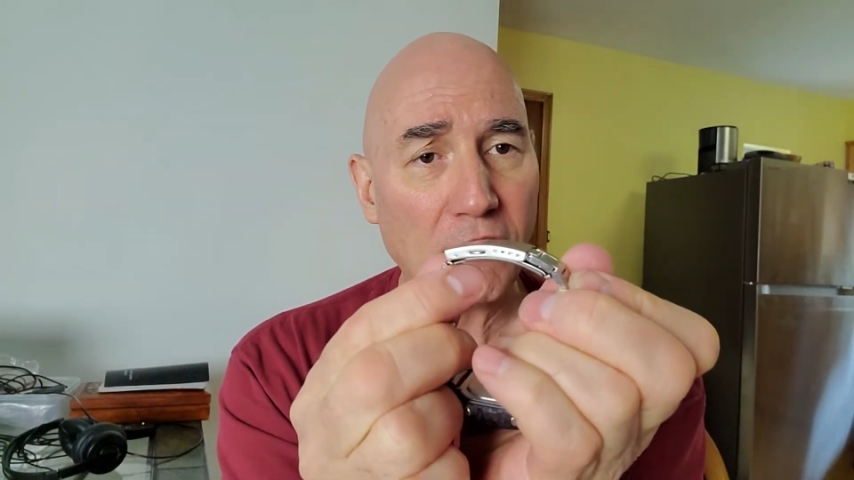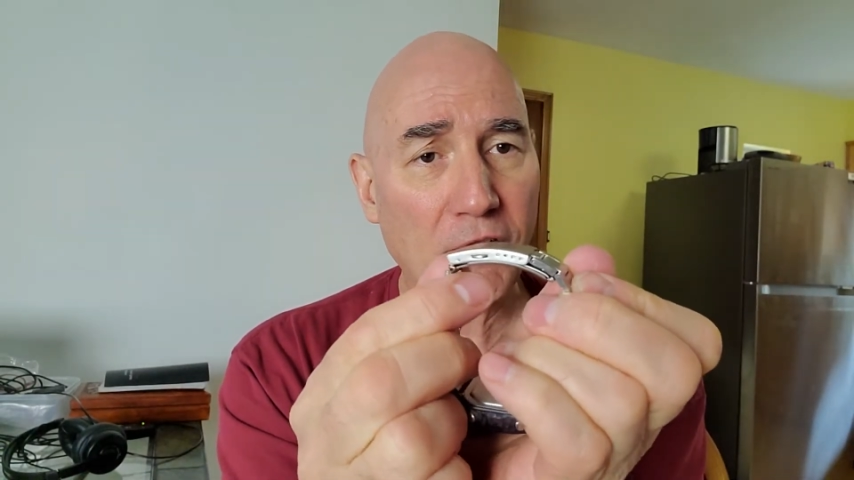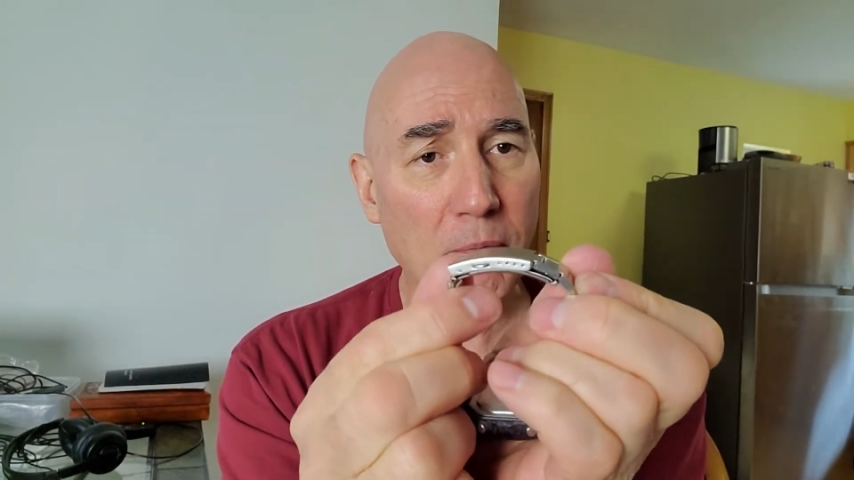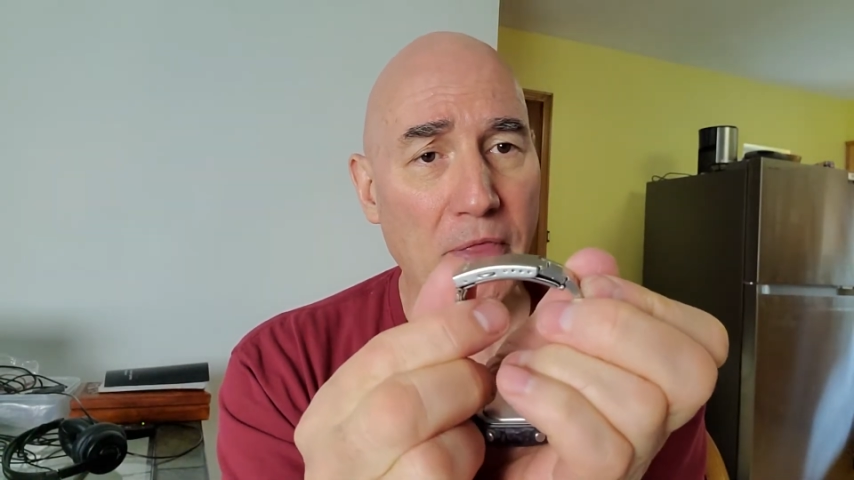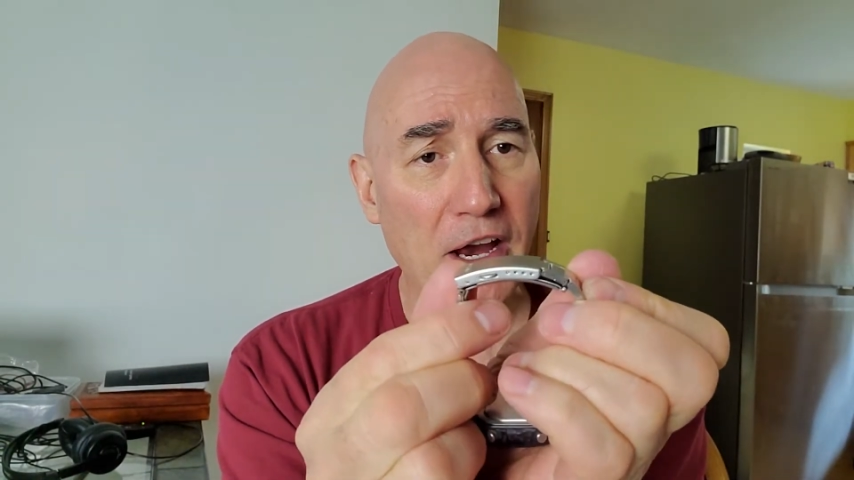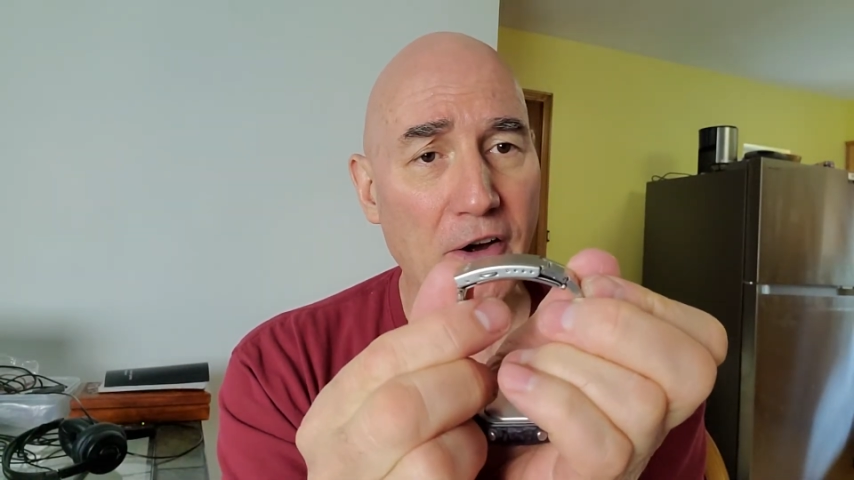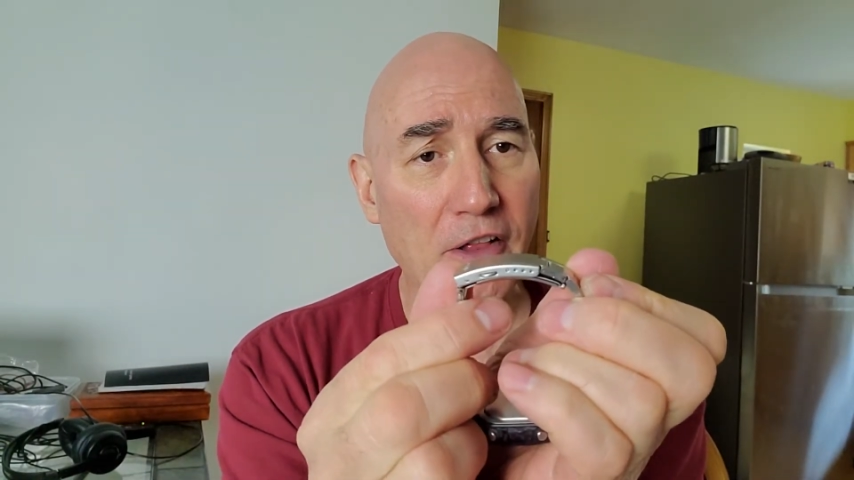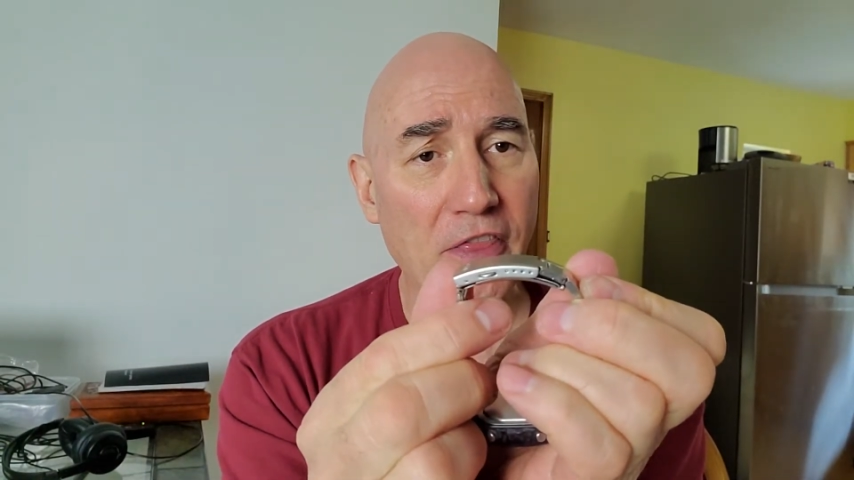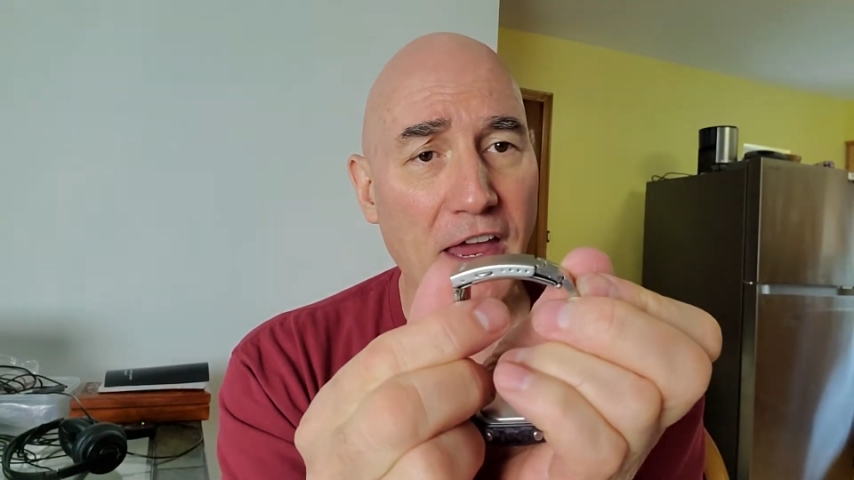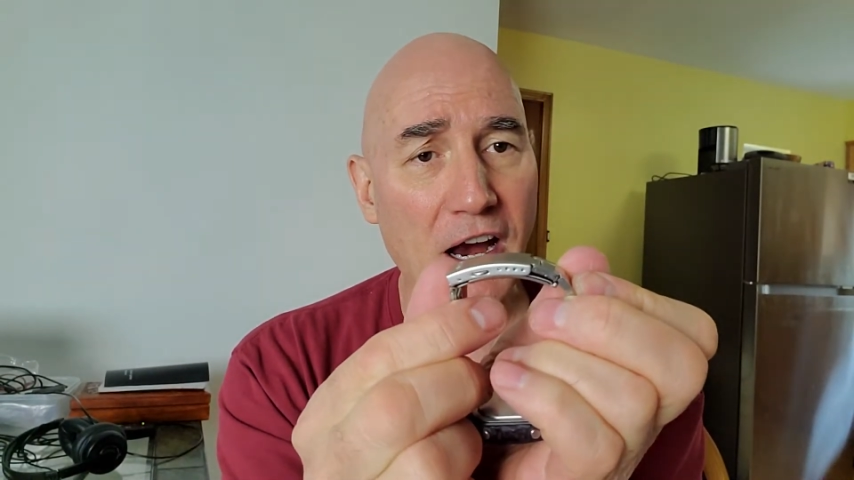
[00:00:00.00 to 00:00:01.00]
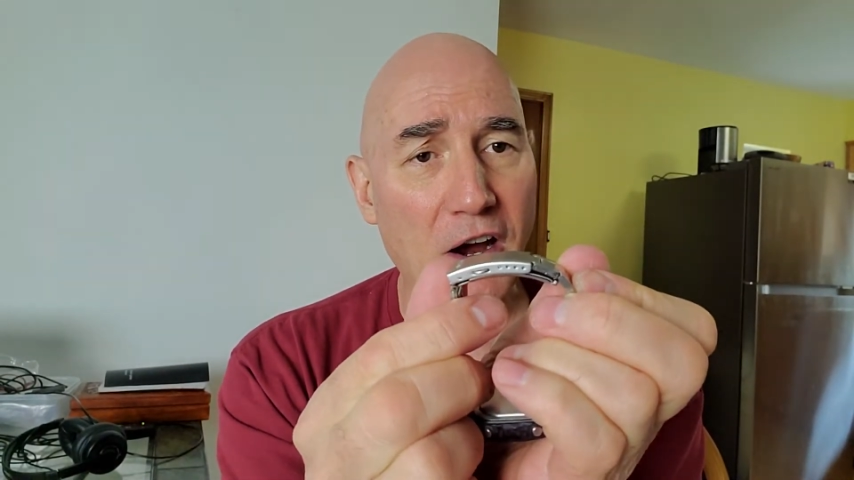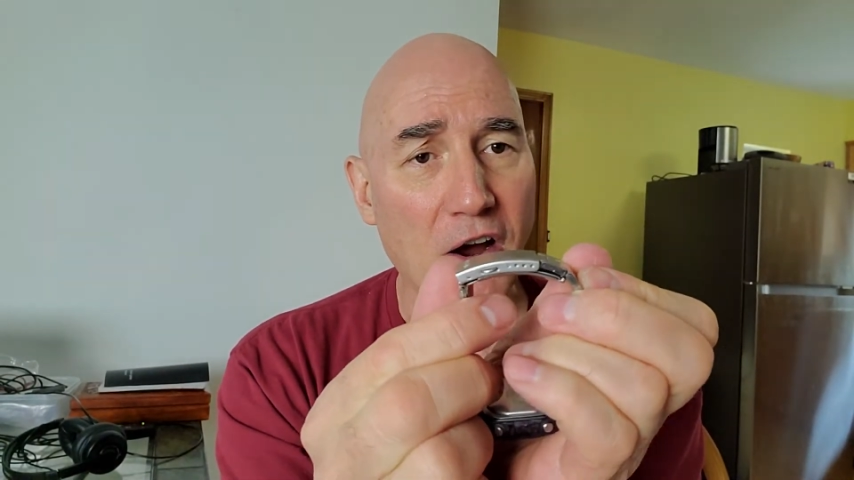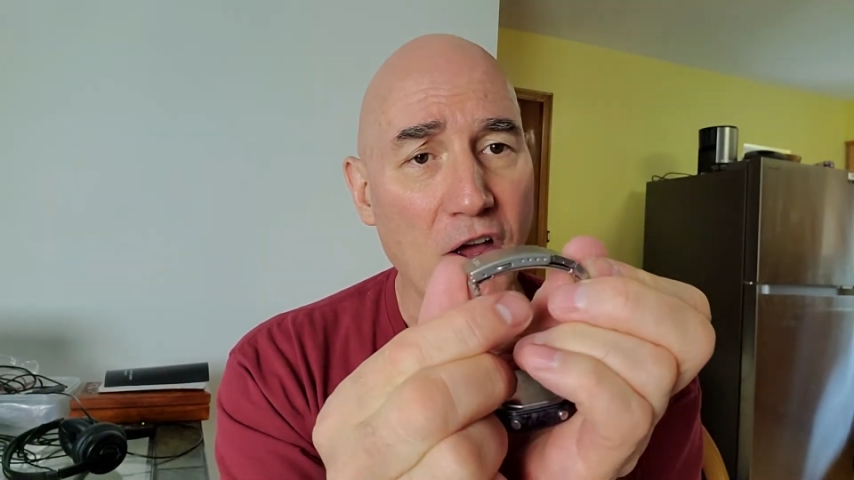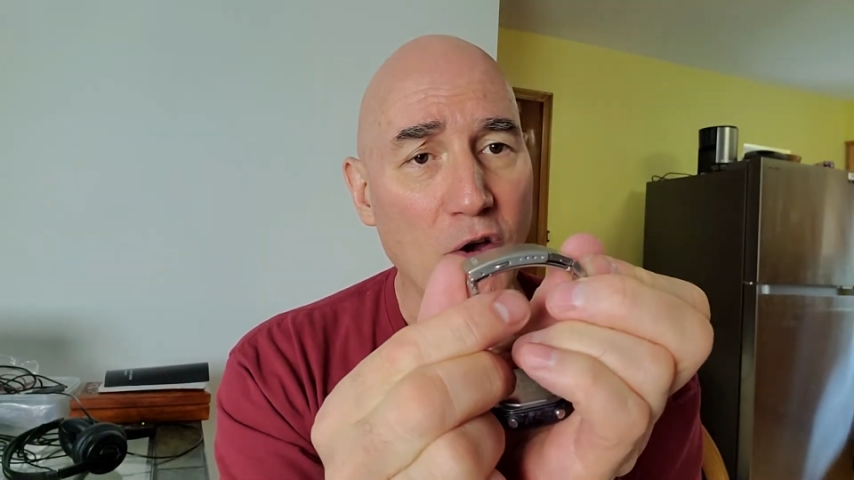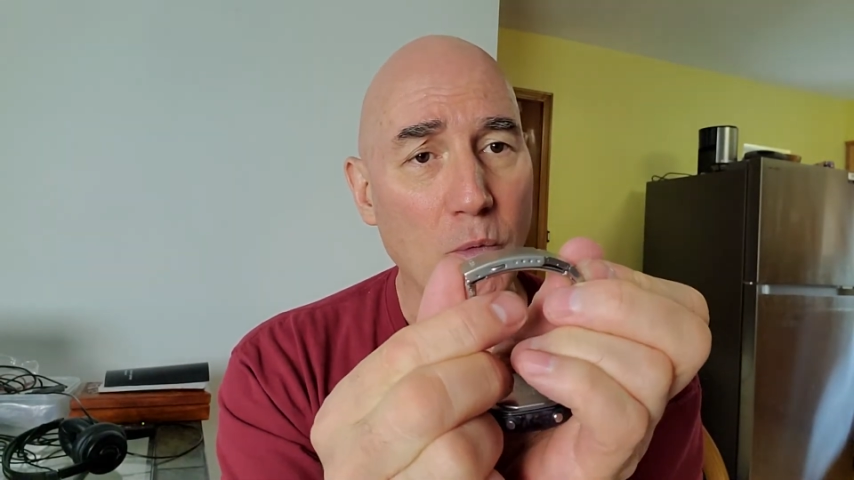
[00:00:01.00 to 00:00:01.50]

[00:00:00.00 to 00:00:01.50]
from there to there,